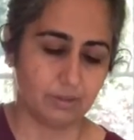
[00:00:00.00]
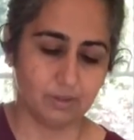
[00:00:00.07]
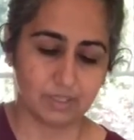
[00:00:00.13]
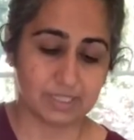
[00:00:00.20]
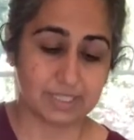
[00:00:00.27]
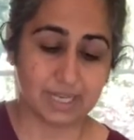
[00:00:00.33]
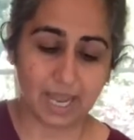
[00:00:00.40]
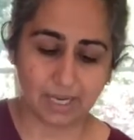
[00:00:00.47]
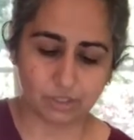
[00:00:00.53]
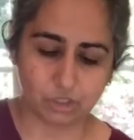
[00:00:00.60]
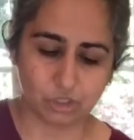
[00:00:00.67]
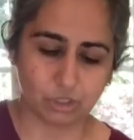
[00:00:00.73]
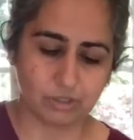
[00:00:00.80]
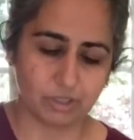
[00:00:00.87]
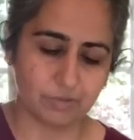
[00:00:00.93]
snack
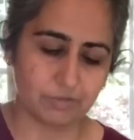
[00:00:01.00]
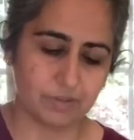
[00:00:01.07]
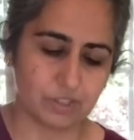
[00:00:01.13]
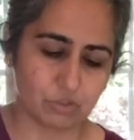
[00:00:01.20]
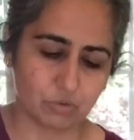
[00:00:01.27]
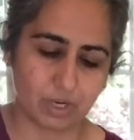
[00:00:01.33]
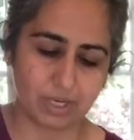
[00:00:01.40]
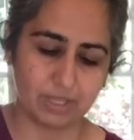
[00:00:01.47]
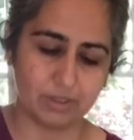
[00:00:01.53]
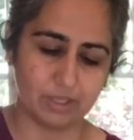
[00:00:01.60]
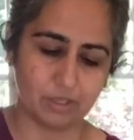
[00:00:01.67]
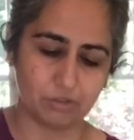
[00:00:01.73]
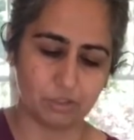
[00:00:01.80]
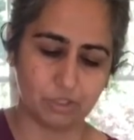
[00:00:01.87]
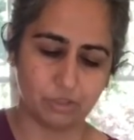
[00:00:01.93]
jar that fits right in there
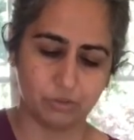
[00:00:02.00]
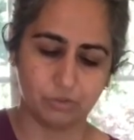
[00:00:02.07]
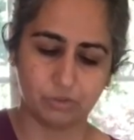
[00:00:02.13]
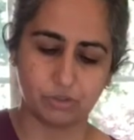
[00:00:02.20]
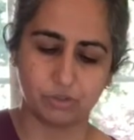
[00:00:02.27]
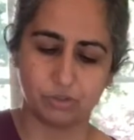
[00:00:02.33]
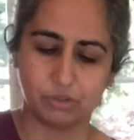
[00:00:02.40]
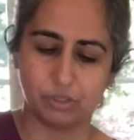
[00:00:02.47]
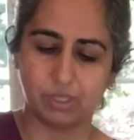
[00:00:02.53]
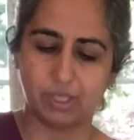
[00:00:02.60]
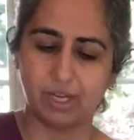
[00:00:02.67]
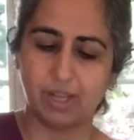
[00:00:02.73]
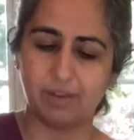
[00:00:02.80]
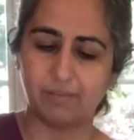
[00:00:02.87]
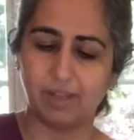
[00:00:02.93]
too. So you can
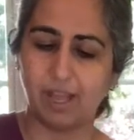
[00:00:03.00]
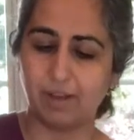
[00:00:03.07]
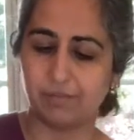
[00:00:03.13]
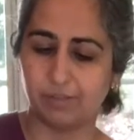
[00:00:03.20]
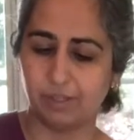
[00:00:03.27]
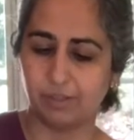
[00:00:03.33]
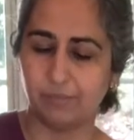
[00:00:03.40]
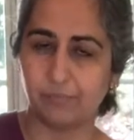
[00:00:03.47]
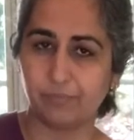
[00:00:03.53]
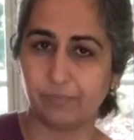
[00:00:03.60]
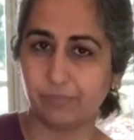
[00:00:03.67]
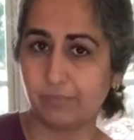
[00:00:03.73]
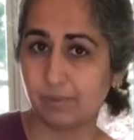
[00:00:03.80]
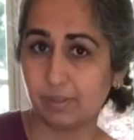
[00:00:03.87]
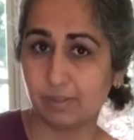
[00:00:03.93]
have half a
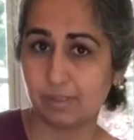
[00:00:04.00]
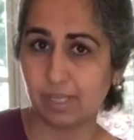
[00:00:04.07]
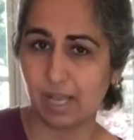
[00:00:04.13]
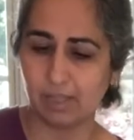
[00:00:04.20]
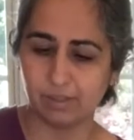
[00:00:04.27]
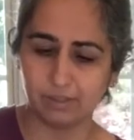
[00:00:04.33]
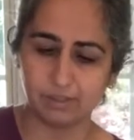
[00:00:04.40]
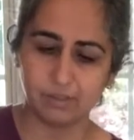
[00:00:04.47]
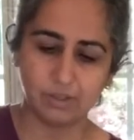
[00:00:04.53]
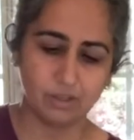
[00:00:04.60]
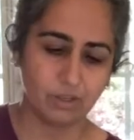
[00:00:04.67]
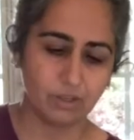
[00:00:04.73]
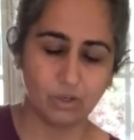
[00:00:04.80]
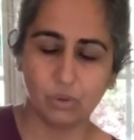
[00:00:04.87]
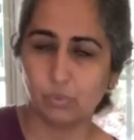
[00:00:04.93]
salad
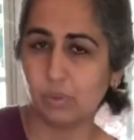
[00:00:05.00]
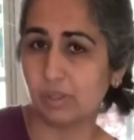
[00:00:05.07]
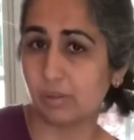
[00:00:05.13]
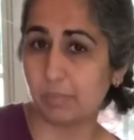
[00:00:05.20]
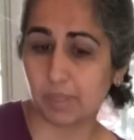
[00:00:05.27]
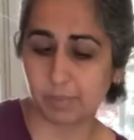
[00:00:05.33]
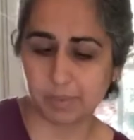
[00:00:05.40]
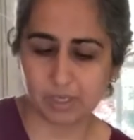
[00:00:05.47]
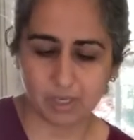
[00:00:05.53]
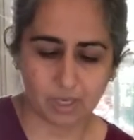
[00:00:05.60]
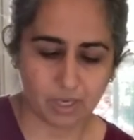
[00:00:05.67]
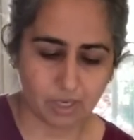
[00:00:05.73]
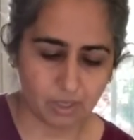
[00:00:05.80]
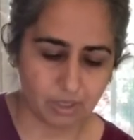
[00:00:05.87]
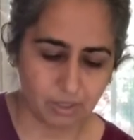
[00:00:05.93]
with maybe
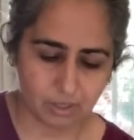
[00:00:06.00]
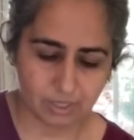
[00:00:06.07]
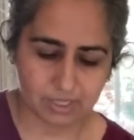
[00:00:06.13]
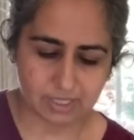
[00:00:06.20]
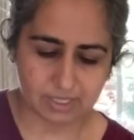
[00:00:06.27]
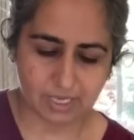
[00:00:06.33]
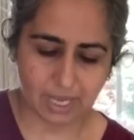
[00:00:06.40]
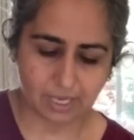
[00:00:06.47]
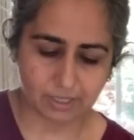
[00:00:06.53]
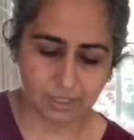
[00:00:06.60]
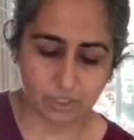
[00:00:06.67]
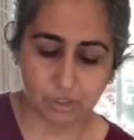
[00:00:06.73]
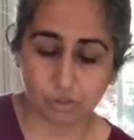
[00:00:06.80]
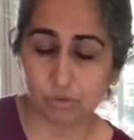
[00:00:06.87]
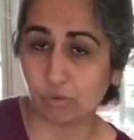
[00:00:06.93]
a snack in
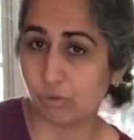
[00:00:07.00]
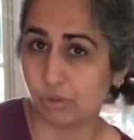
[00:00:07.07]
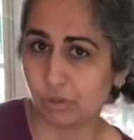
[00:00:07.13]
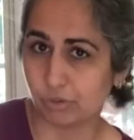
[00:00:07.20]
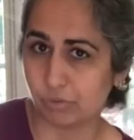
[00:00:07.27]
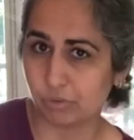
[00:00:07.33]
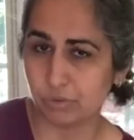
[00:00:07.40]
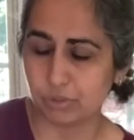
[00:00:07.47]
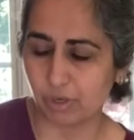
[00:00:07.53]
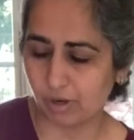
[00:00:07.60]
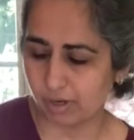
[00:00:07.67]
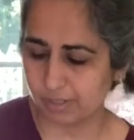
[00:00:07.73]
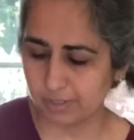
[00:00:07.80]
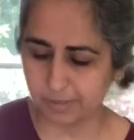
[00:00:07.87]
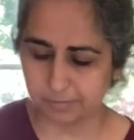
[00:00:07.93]
here or your
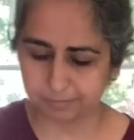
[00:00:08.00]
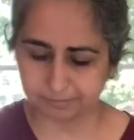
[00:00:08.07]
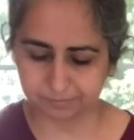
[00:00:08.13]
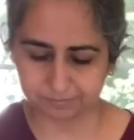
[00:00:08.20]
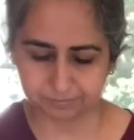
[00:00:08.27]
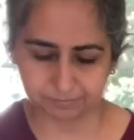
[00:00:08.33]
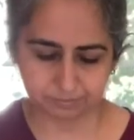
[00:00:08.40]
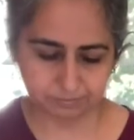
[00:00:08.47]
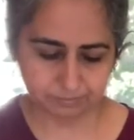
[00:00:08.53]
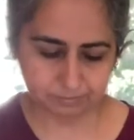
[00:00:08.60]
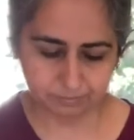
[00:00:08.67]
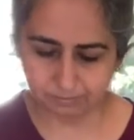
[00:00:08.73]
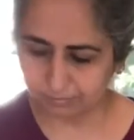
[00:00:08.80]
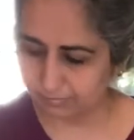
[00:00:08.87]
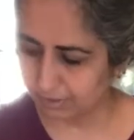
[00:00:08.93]
croutons.
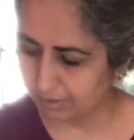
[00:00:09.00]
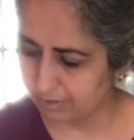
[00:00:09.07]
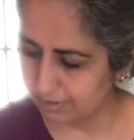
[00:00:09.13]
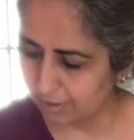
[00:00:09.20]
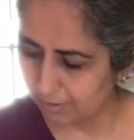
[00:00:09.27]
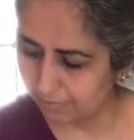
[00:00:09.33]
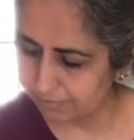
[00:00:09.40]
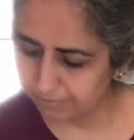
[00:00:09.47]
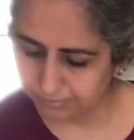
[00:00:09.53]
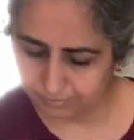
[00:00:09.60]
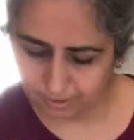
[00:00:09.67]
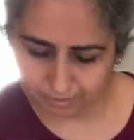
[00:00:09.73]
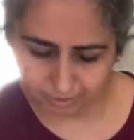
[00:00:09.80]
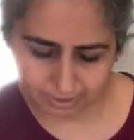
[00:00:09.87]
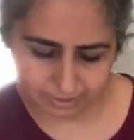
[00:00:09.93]
So, all
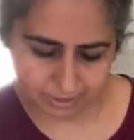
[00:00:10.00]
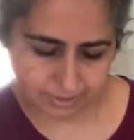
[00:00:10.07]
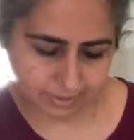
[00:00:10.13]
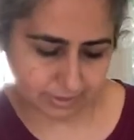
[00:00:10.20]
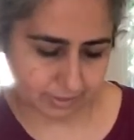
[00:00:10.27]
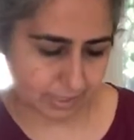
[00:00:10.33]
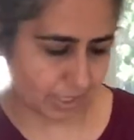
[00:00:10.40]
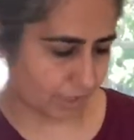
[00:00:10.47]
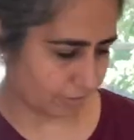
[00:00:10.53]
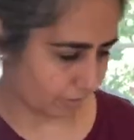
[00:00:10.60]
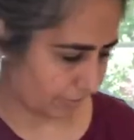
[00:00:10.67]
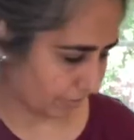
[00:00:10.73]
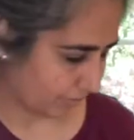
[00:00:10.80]
right, let's layer.